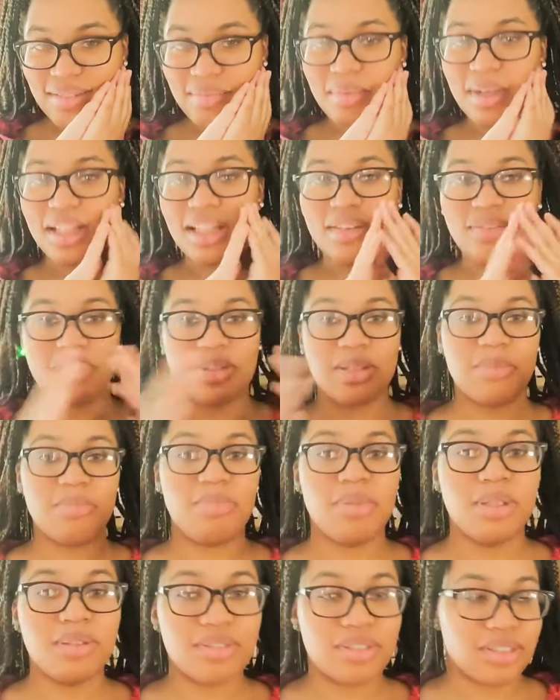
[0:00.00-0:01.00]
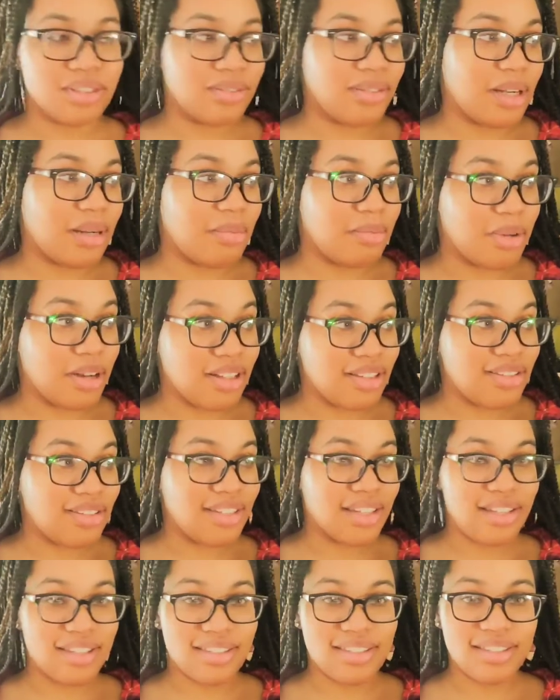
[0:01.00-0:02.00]
My life is built around puns,
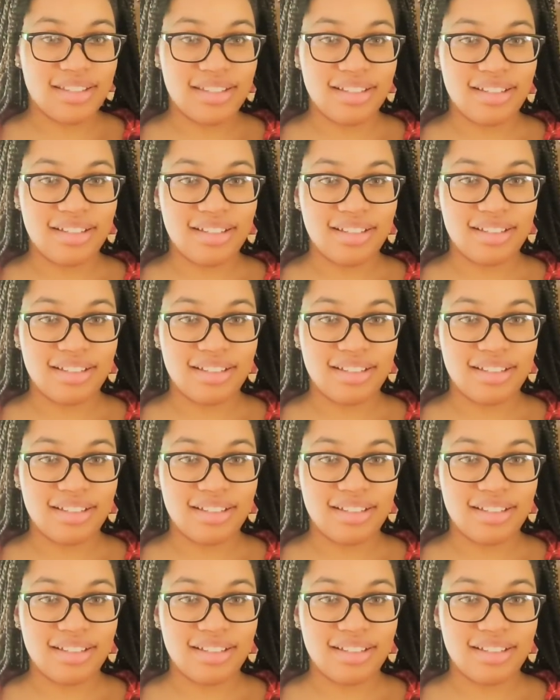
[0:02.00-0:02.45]
I see.